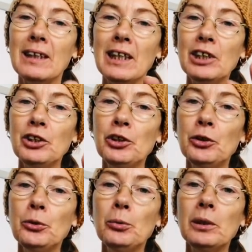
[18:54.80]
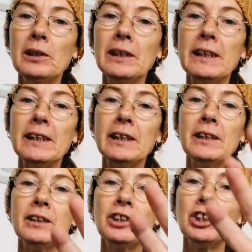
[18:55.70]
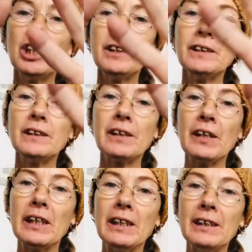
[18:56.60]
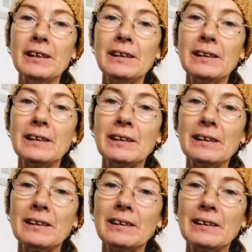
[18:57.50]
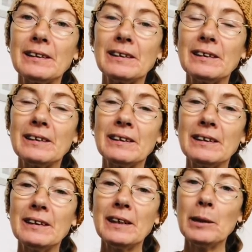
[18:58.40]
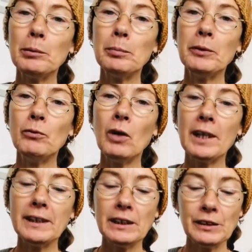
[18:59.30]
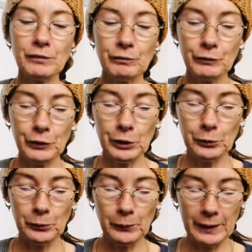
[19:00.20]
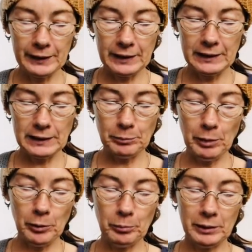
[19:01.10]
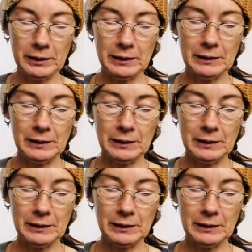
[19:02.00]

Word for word: and you will need just these. They will be right for you at this moment.